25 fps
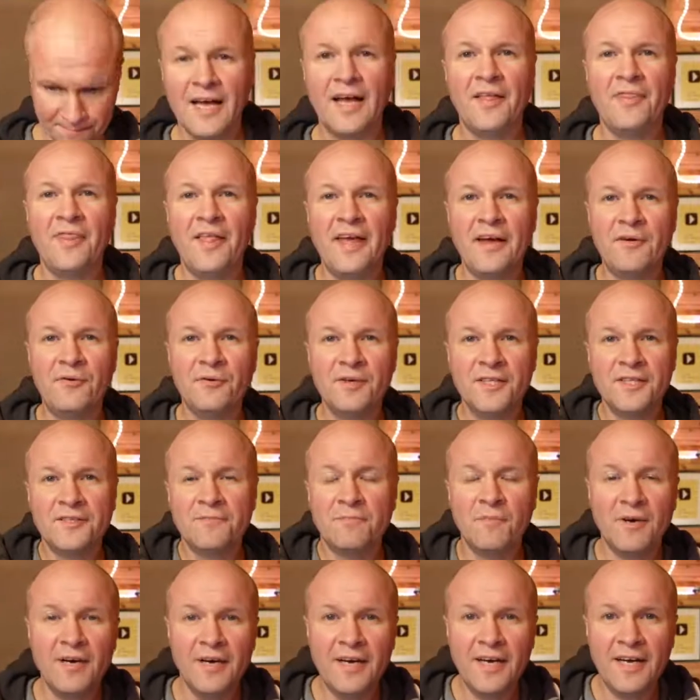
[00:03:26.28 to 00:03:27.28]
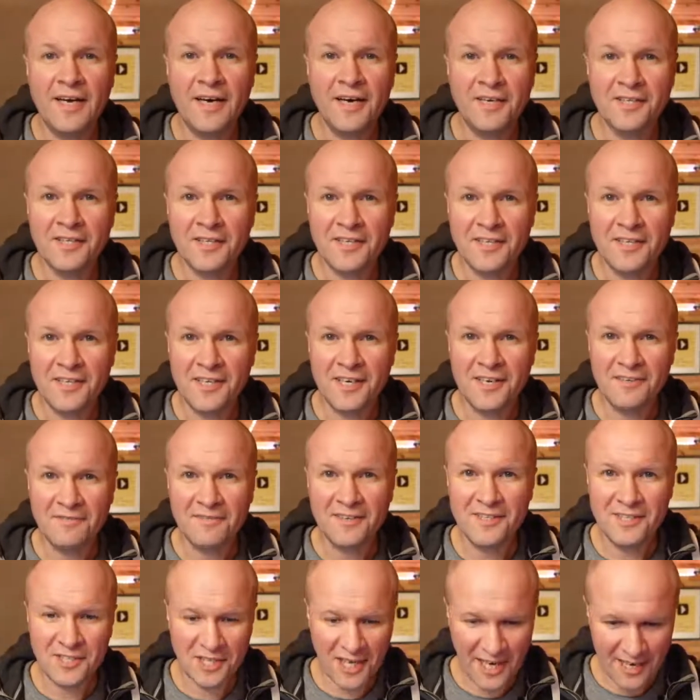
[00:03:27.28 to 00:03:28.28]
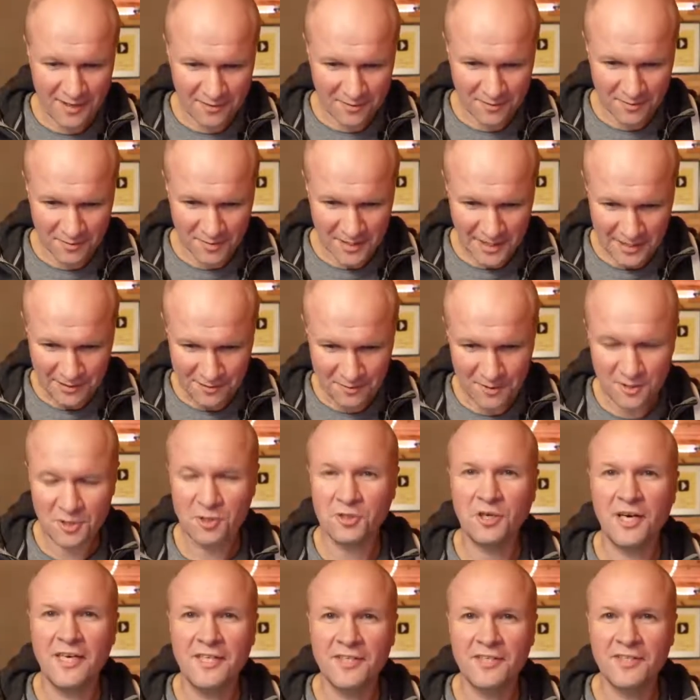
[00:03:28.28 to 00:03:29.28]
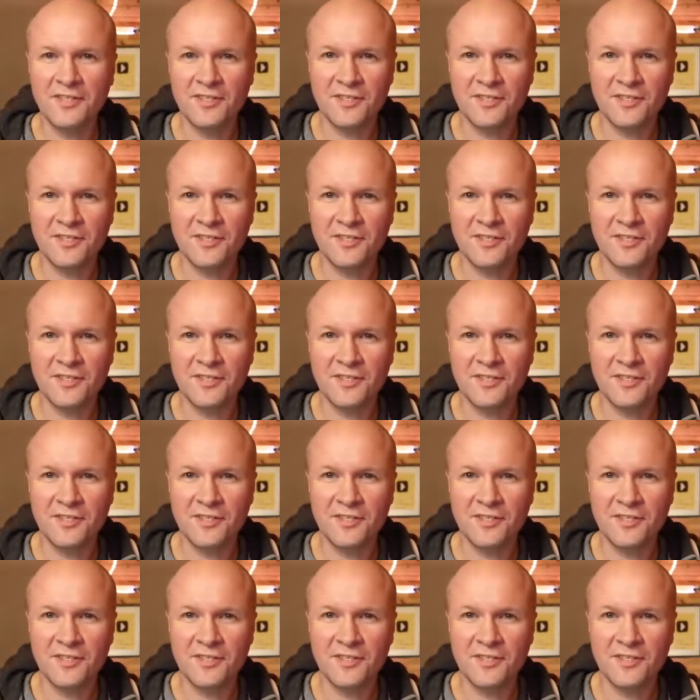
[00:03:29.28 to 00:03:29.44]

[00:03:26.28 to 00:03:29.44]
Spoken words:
And there is my other lovely channel, Neil's Trains and